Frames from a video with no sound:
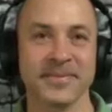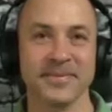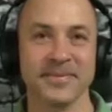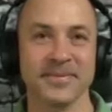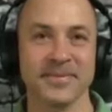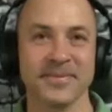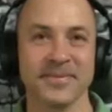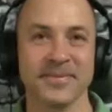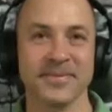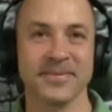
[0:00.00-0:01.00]

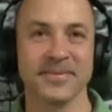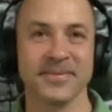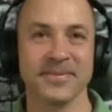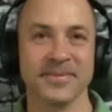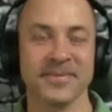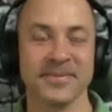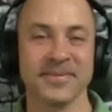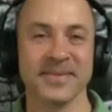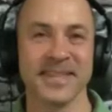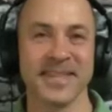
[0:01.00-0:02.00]

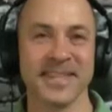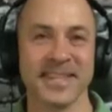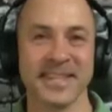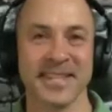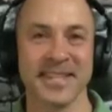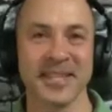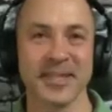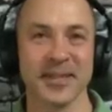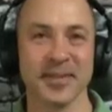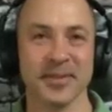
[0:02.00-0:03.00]

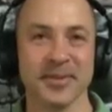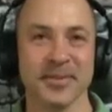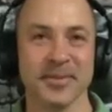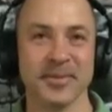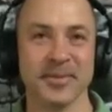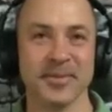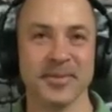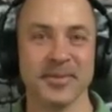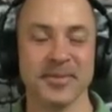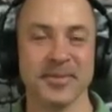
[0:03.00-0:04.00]

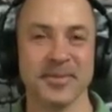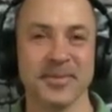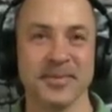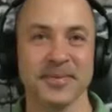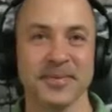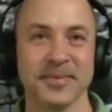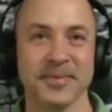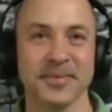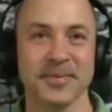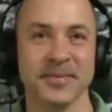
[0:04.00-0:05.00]

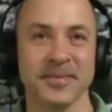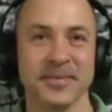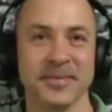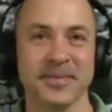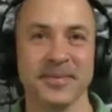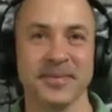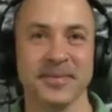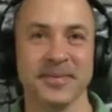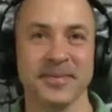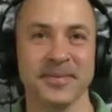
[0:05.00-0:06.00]

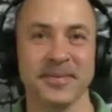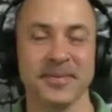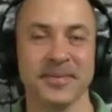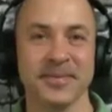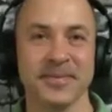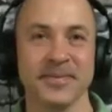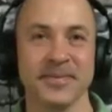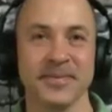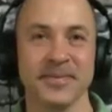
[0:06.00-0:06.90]
The person shown says nothing.